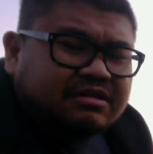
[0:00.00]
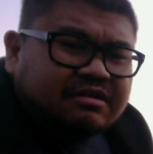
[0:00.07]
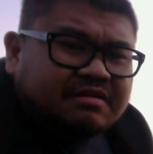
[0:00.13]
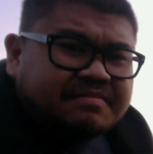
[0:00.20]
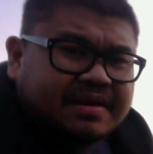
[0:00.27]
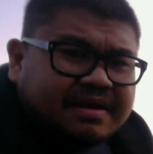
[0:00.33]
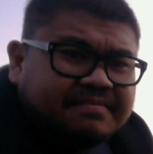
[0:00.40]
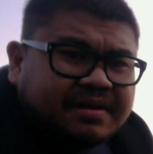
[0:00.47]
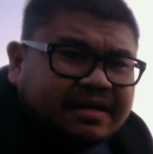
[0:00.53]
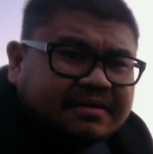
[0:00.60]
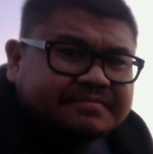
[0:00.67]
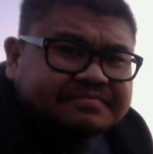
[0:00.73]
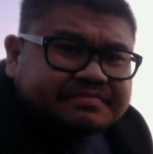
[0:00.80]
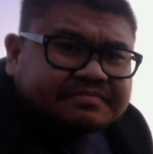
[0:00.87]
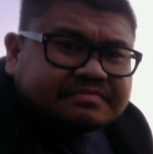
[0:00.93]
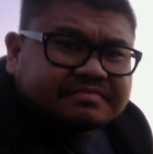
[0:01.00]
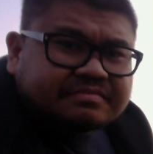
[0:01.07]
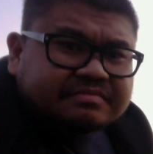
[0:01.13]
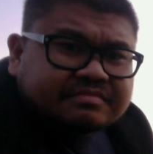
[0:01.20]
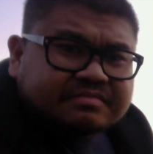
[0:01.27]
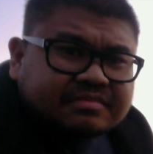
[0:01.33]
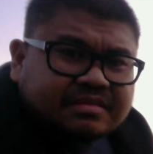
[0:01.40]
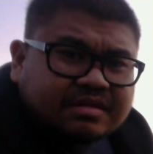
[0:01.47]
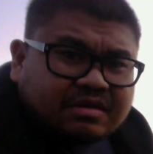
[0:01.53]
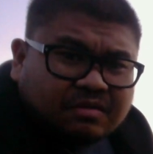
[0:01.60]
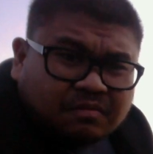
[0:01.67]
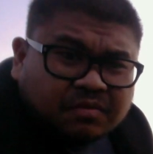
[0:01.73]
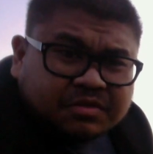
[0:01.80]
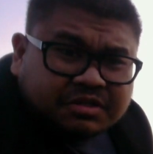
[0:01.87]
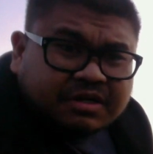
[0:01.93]
you know, maybe
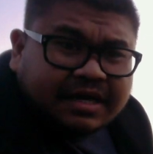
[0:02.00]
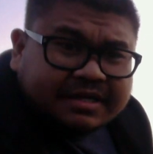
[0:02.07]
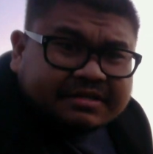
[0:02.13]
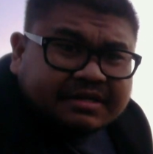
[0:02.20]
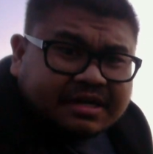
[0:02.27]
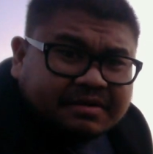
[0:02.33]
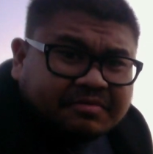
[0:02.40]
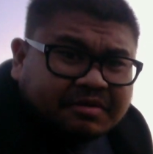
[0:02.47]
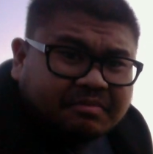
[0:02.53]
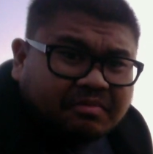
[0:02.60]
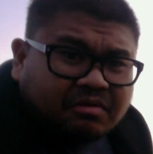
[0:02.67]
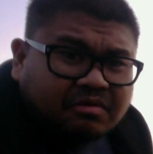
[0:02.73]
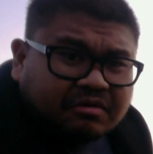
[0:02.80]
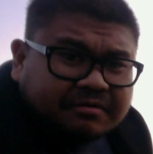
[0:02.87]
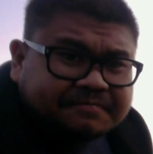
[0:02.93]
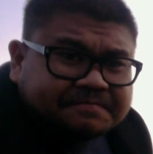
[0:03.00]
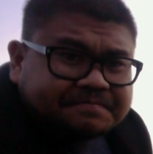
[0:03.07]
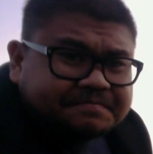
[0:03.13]
would you like to come on board?